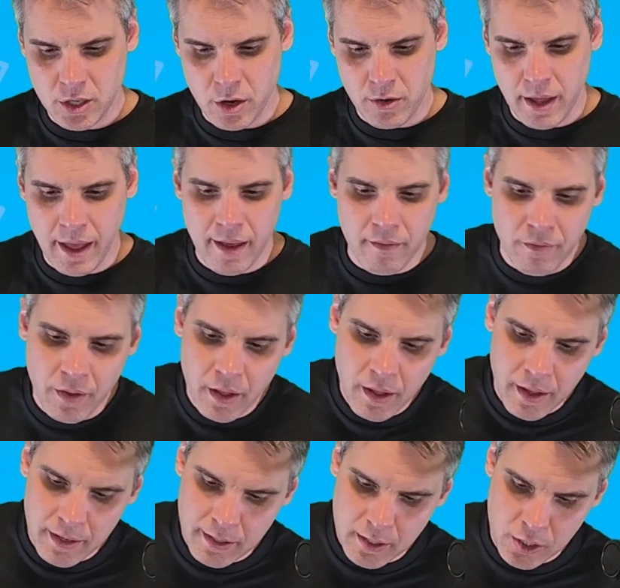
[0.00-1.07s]
So you don't
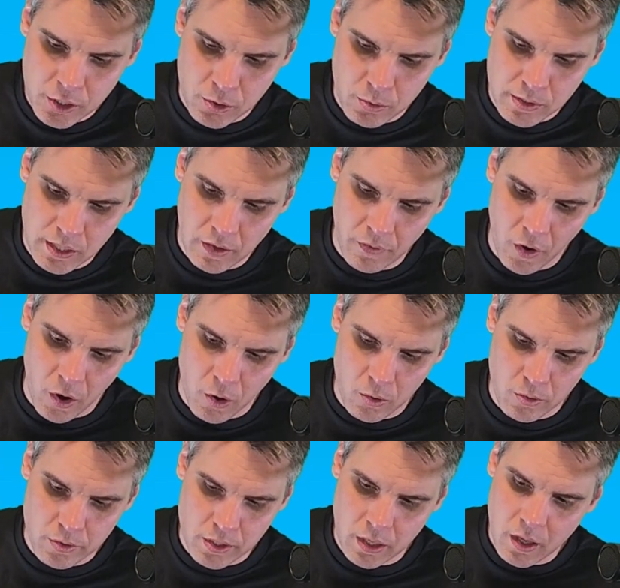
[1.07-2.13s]
have an additional set of
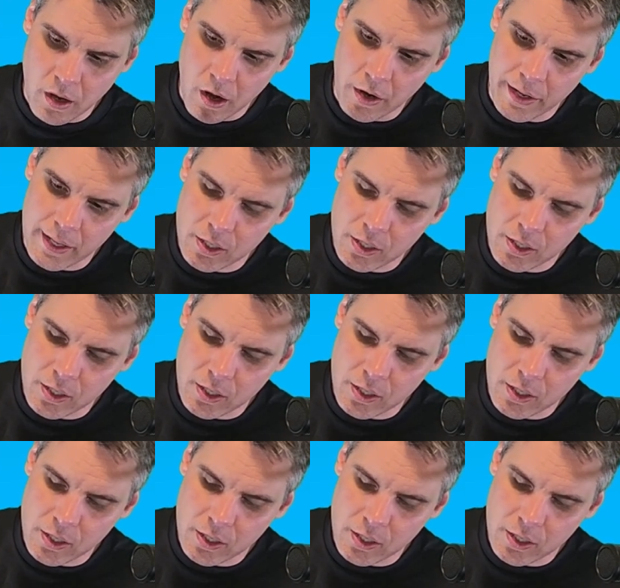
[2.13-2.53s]
holes